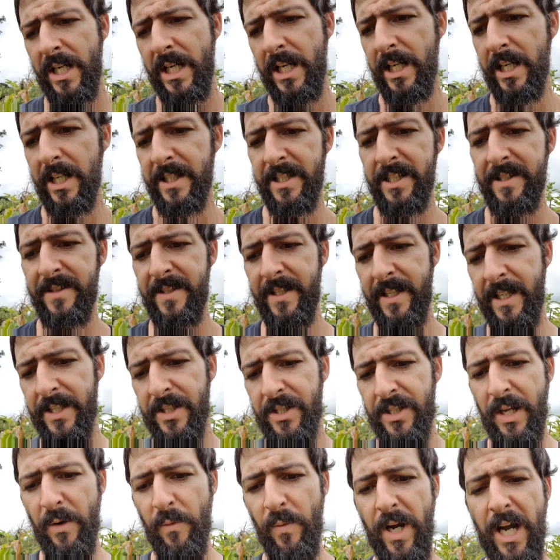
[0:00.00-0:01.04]
the silage
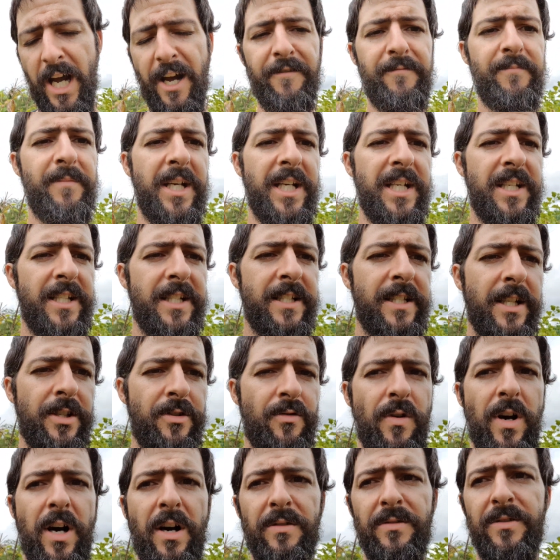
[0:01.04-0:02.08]
that we have made in the
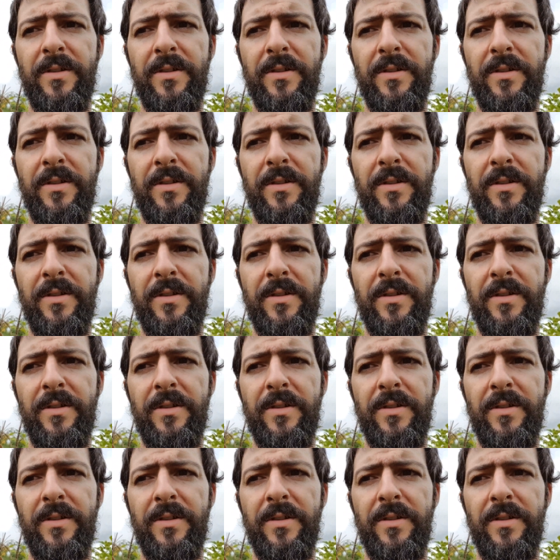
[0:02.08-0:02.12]
drought.